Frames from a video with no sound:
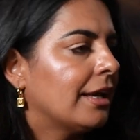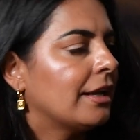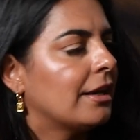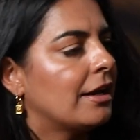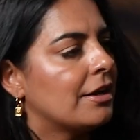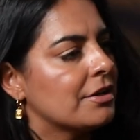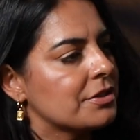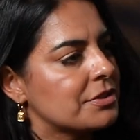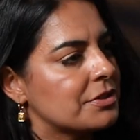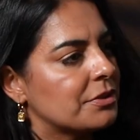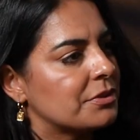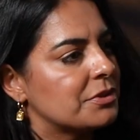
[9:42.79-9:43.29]
and
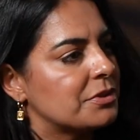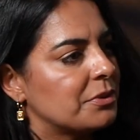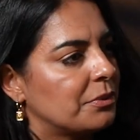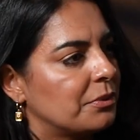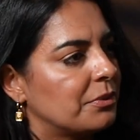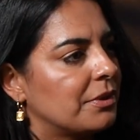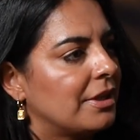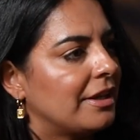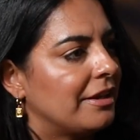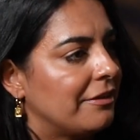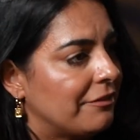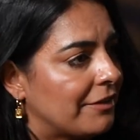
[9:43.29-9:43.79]
also
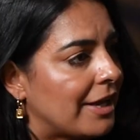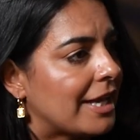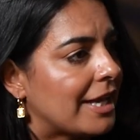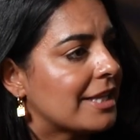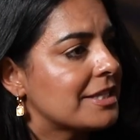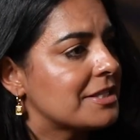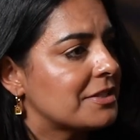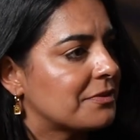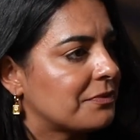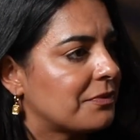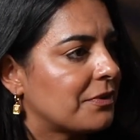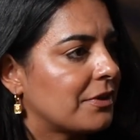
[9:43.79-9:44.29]
do the
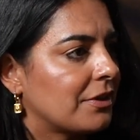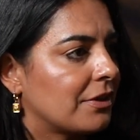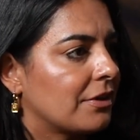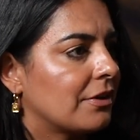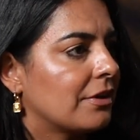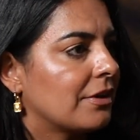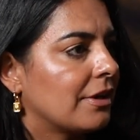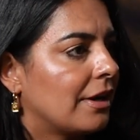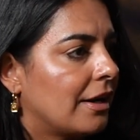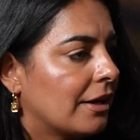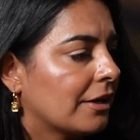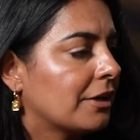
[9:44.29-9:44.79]
events
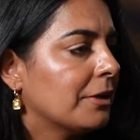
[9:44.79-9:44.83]
for our